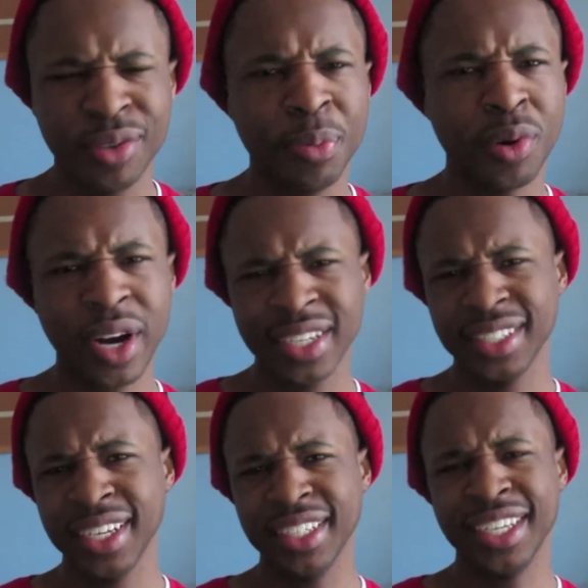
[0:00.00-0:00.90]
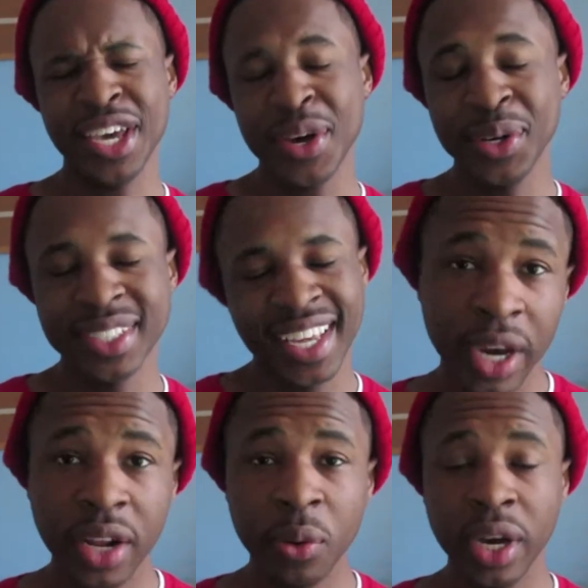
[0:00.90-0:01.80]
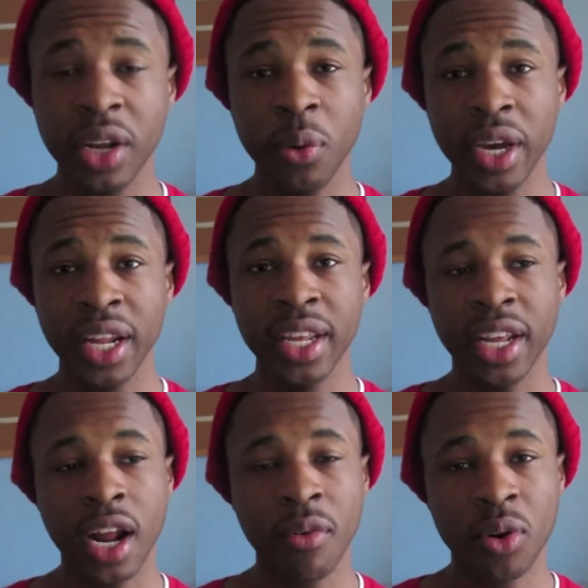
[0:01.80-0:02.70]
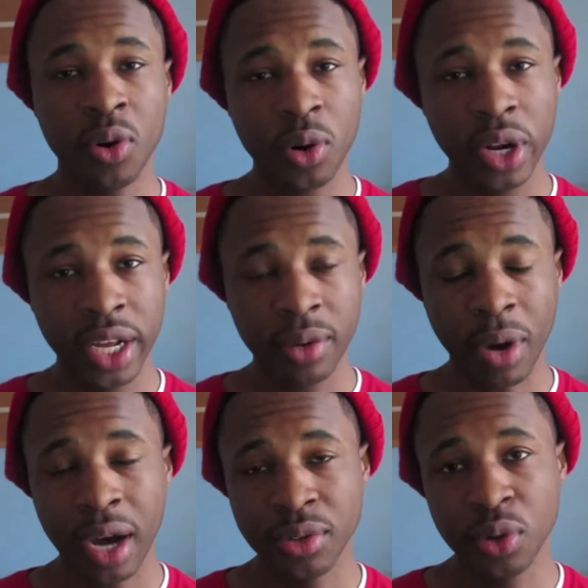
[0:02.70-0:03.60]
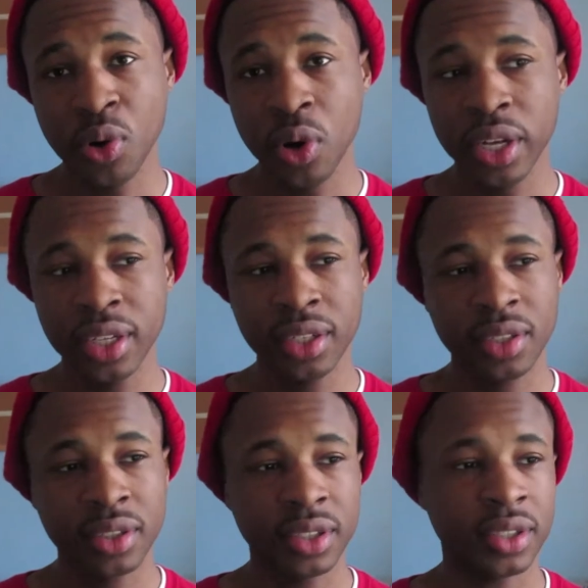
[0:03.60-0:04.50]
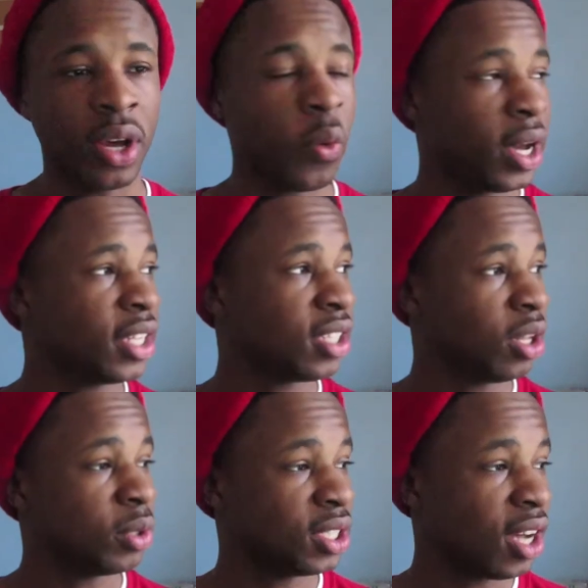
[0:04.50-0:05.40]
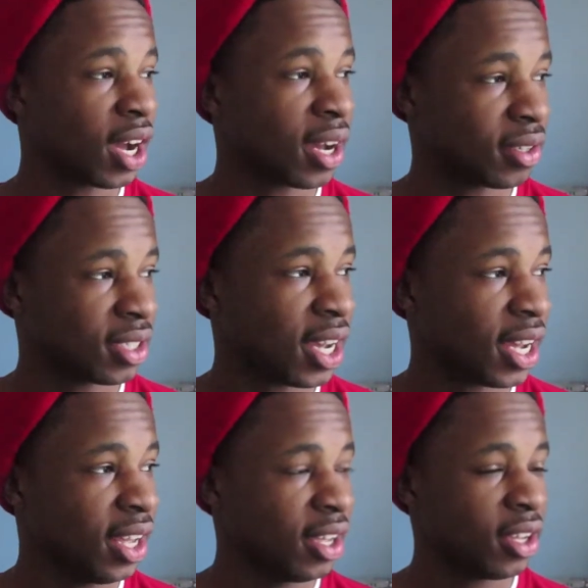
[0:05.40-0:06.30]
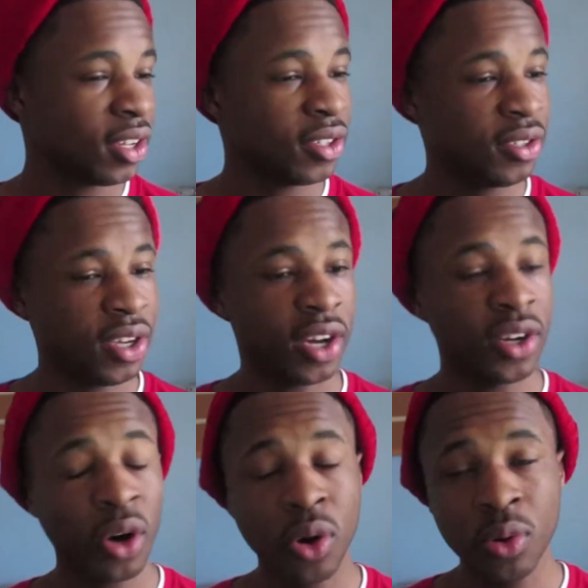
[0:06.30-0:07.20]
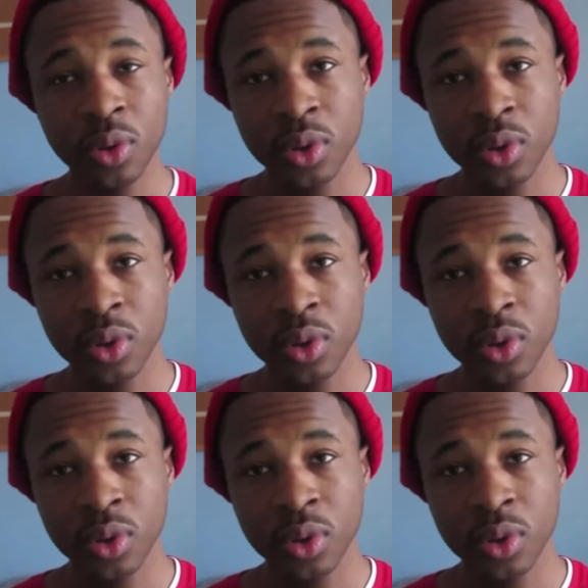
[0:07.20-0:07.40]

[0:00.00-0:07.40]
Procrastination kills. Waited, and then I recorded. And while I was recording, I waited till it was dark outside. So y'all know,